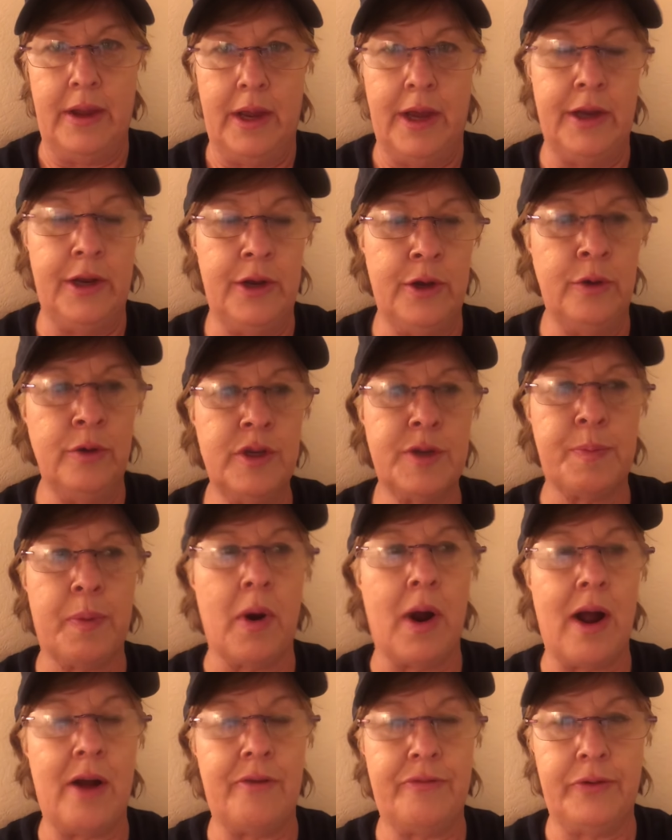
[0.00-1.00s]
And who's
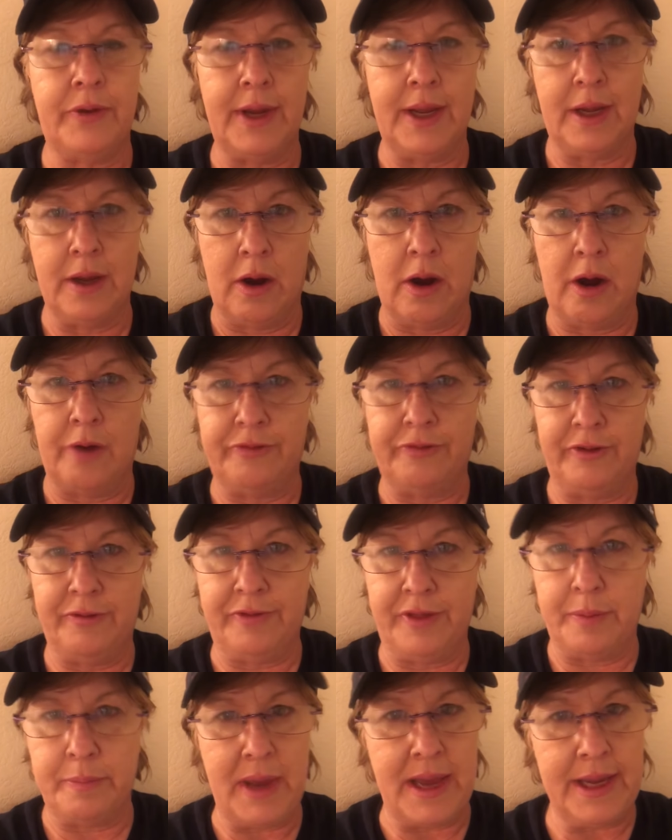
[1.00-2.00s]
profiting off
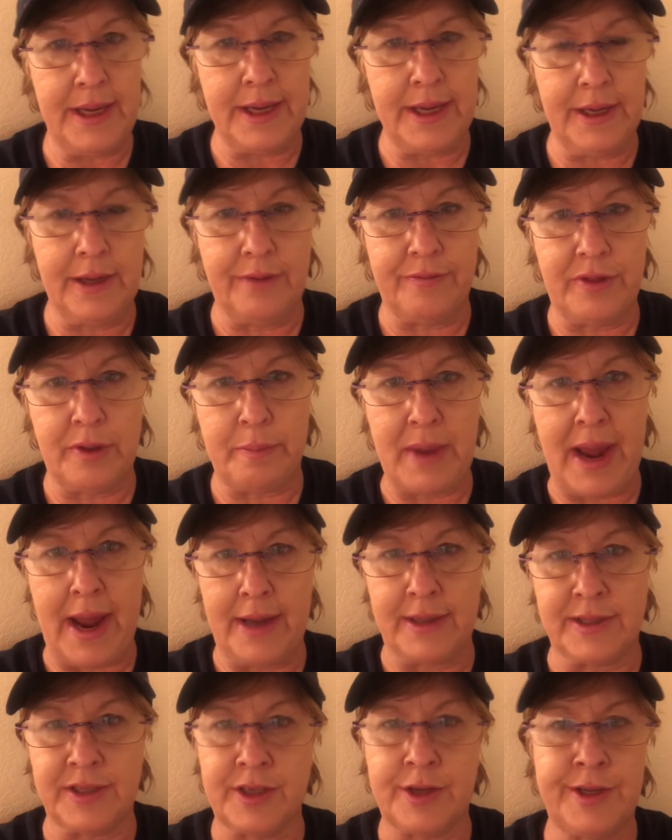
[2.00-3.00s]
of the making of the
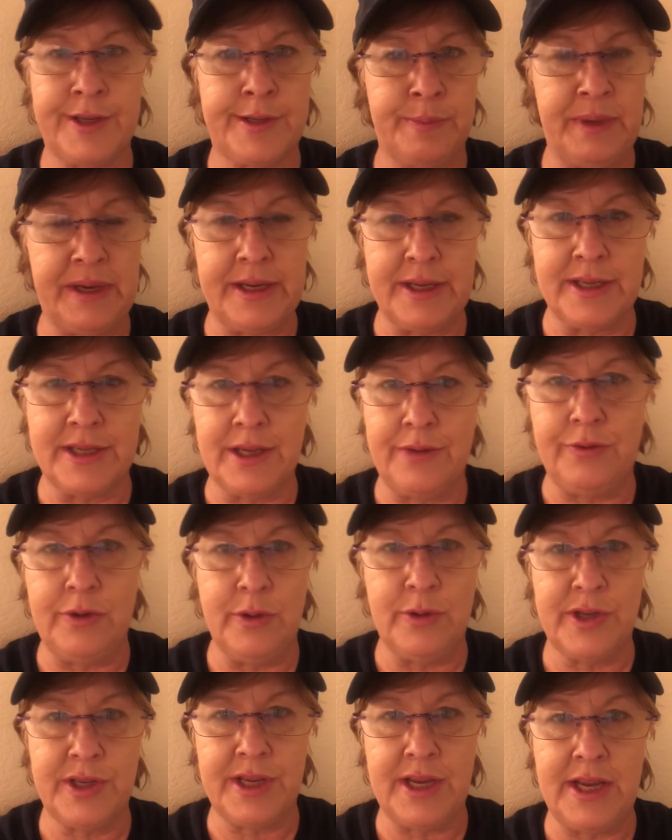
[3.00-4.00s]
masks? Because if you
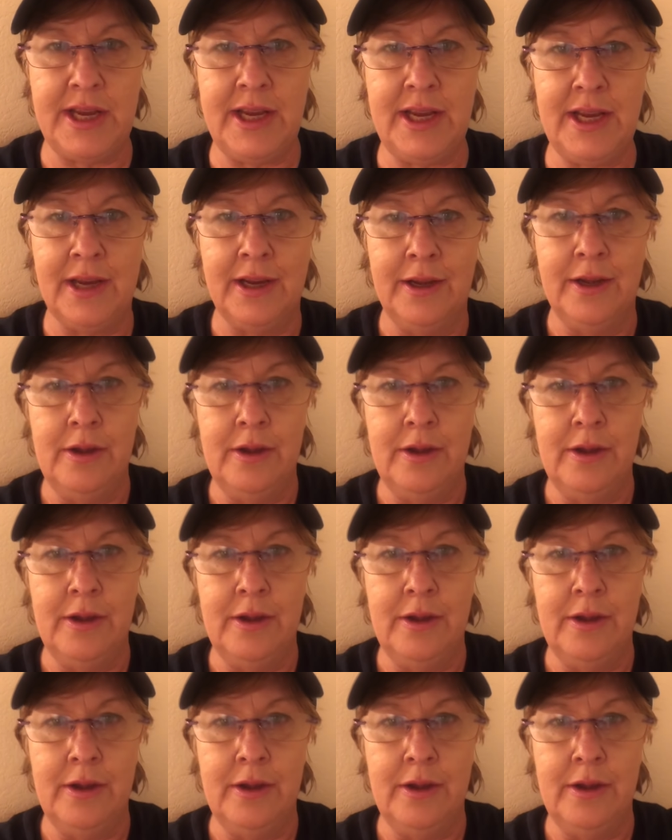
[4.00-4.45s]
see